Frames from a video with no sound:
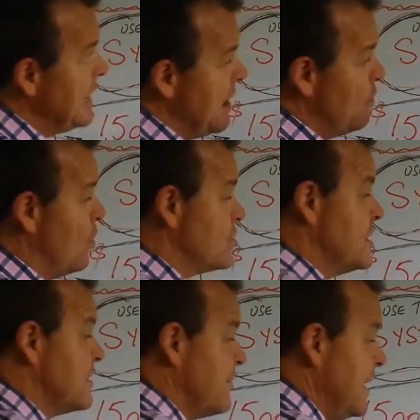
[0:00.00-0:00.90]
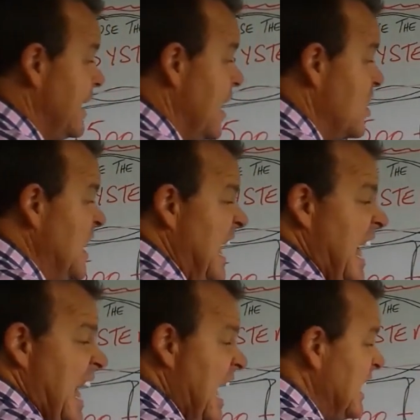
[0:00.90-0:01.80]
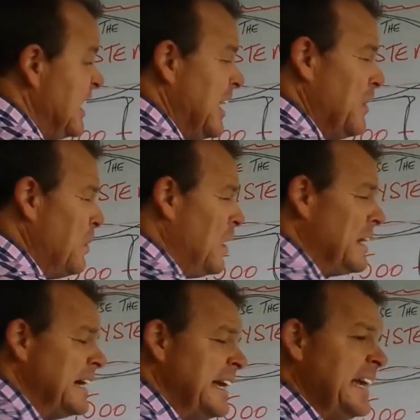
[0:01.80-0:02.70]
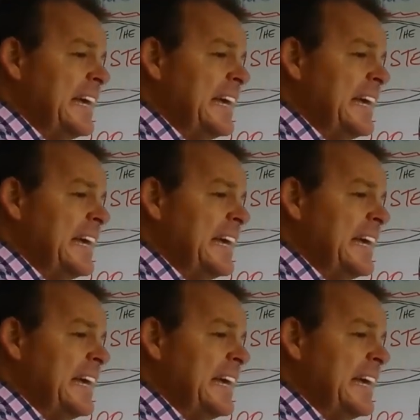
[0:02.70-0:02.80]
now watch this video, and you know what?